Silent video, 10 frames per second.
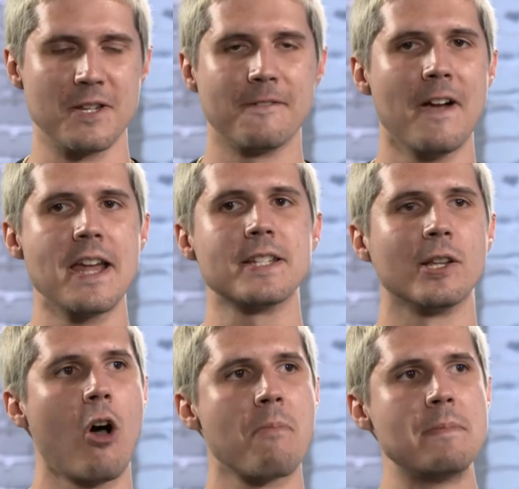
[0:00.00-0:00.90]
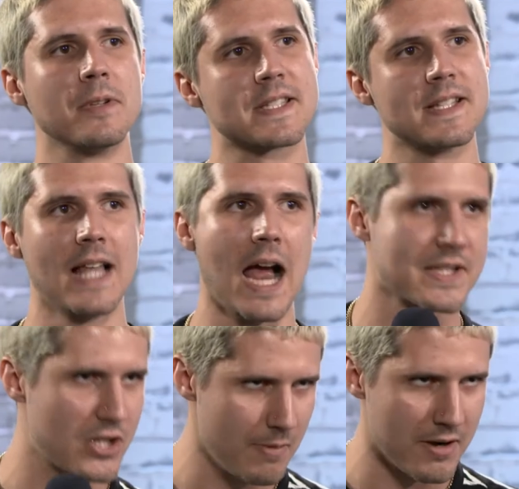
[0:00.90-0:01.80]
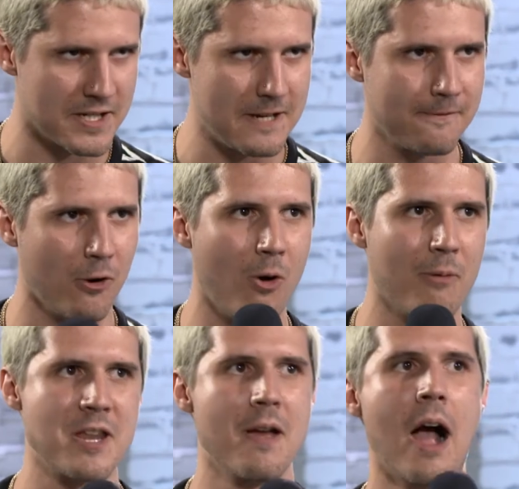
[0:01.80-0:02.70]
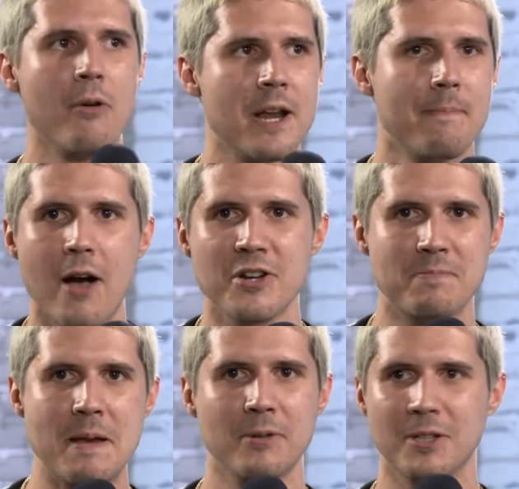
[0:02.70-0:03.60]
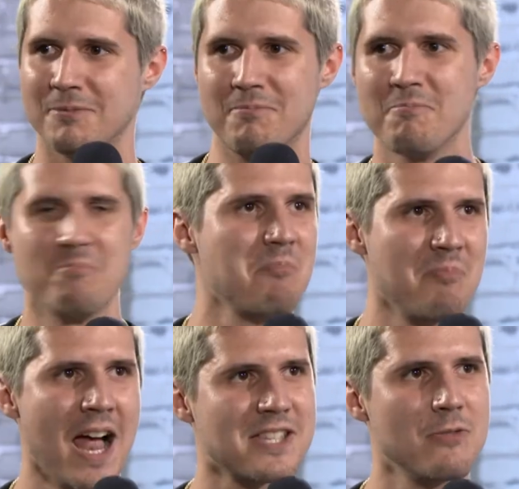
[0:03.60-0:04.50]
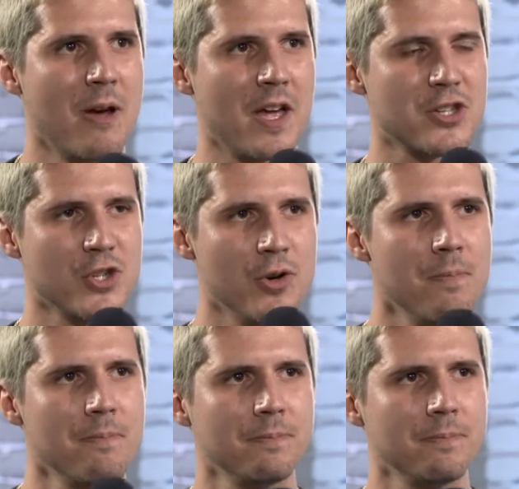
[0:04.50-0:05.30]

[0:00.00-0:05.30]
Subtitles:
Do you find a lot of people still ask you about T4 when you're out and about? Do people ask you about that show?